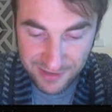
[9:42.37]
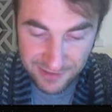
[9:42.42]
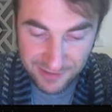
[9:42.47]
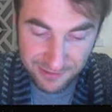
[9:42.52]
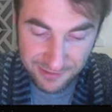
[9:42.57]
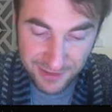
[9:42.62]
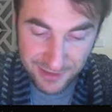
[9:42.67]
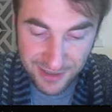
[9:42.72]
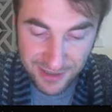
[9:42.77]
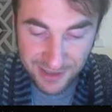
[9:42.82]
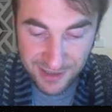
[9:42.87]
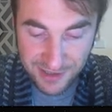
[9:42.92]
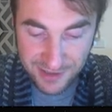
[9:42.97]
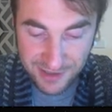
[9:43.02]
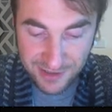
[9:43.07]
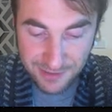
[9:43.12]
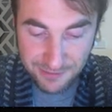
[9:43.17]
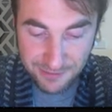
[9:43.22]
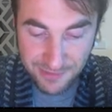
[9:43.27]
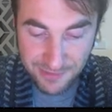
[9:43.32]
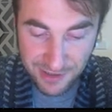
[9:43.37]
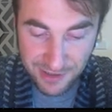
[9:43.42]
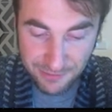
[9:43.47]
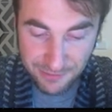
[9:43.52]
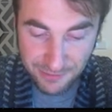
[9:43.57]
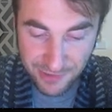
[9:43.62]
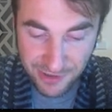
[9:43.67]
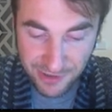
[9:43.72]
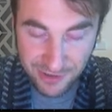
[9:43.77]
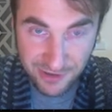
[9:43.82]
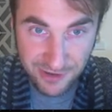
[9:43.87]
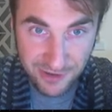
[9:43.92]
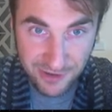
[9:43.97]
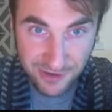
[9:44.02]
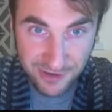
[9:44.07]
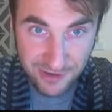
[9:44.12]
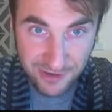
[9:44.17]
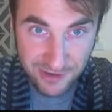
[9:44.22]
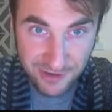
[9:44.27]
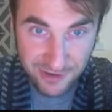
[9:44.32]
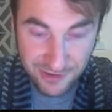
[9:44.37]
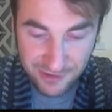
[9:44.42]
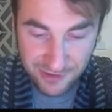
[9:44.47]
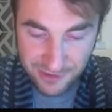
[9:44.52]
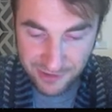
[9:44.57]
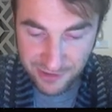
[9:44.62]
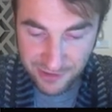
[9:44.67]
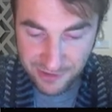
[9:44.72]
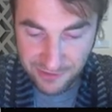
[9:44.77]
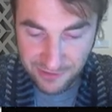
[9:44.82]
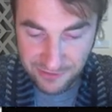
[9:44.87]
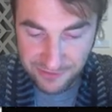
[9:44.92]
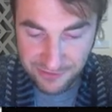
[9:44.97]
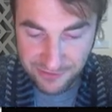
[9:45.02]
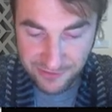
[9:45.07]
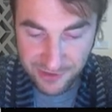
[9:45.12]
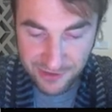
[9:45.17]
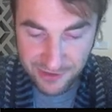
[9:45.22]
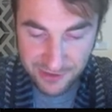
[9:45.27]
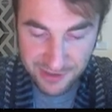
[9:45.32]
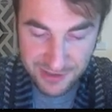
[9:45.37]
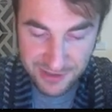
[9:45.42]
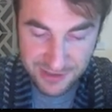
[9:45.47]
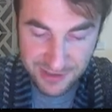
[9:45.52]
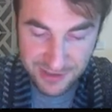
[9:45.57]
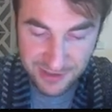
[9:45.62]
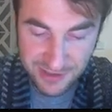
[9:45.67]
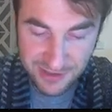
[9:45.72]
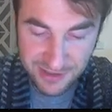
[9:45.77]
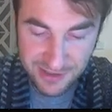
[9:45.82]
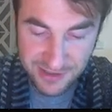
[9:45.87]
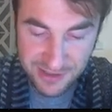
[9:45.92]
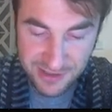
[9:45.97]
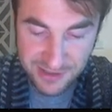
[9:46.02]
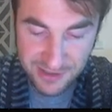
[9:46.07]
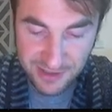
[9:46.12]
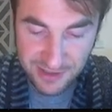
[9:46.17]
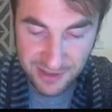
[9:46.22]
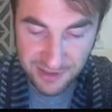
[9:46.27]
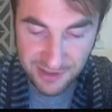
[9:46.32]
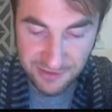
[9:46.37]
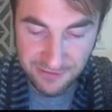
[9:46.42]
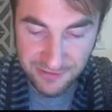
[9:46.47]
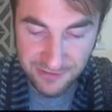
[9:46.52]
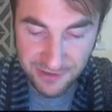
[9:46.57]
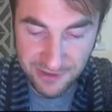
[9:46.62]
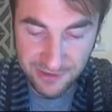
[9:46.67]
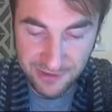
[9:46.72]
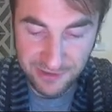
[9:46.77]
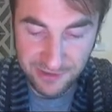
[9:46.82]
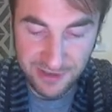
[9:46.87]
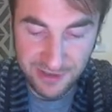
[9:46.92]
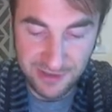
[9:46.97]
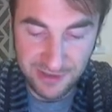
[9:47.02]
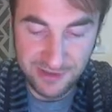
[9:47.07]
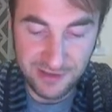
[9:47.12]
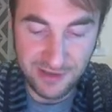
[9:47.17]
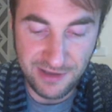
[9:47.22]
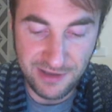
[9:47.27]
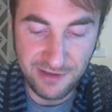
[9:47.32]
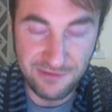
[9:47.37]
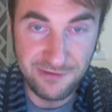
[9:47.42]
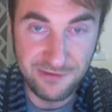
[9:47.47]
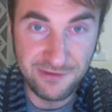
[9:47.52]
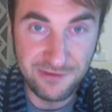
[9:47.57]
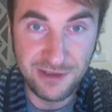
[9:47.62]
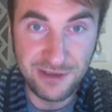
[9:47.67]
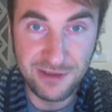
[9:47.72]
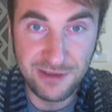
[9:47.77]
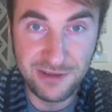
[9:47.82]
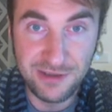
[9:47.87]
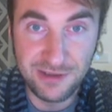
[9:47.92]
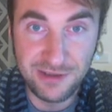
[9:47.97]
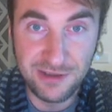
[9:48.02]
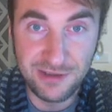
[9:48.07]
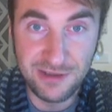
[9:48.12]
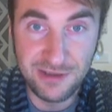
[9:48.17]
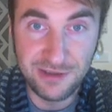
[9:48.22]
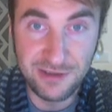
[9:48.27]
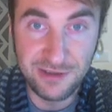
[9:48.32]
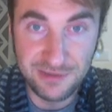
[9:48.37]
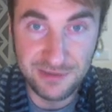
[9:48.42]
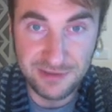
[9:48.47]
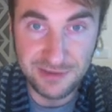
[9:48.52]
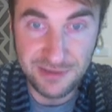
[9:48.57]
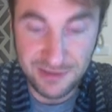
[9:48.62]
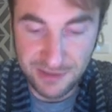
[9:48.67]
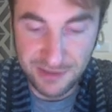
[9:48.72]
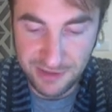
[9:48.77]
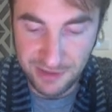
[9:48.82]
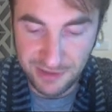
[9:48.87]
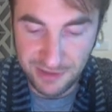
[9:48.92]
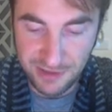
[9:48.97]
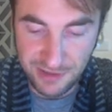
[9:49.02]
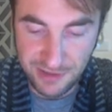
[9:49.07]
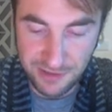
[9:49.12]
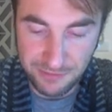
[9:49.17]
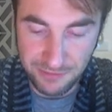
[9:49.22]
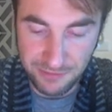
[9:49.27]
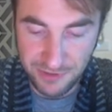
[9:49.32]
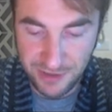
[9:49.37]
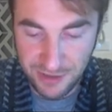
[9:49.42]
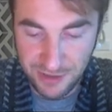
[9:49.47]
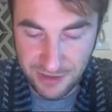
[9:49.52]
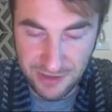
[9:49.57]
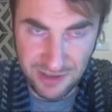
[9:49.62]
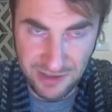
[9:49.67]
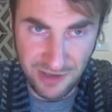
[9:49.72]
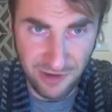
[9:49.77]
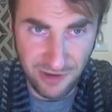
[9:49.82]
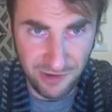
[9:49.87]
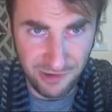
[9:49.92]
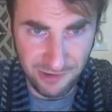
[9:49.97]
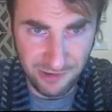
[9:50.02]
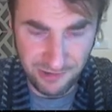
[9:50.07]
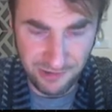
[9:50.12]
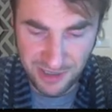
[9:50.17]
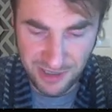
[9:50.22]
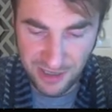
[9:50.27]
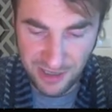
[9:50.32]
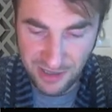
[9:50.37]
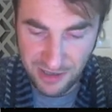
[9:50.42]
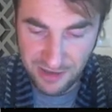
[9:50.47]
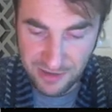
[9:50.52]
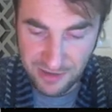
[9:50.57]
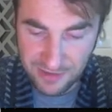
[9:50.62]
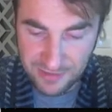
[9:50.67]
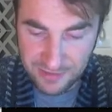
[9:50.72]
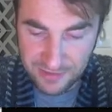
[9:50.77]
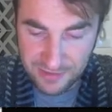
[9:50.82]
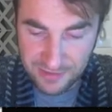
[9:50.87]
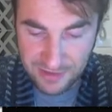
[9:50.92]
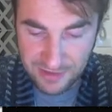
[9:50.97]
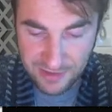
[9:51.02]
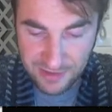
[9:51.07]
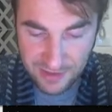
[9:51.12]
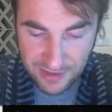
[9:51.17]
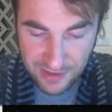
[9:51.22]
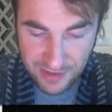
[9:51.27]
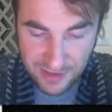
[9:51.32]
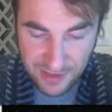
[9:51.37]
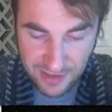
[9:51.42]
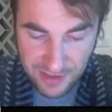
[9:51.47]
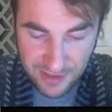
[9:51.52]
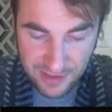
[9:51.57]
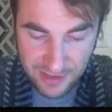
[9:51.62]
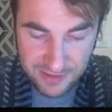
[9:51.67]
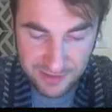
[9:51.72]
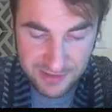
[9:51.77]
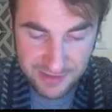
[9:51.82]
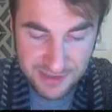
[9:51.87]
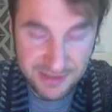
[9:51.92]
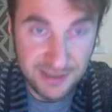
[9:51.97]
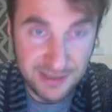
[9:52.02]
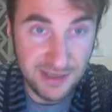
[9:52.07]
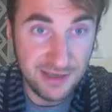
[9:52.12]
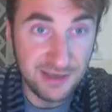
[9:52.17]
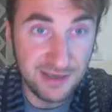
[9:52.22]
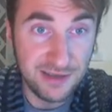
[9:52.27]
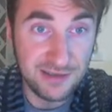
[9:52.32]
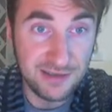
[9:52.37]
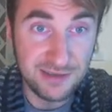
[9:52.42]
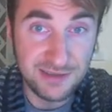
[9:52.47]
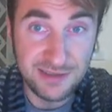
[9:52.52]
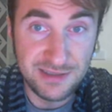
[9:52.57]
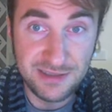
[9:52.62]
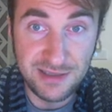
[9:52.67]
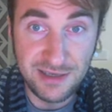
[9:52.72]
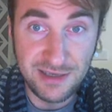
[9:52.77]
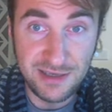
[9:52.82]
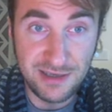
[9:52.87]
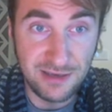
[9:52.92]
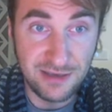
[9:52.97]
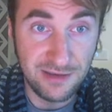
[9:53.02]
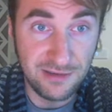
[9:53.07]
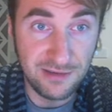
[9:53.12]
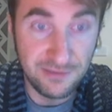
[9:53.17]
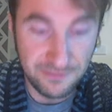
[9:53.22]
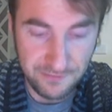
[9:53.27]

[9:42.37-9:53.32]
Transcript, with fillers: when I am among foxes, I feel that everything's gonna be okay. I can't stand seeing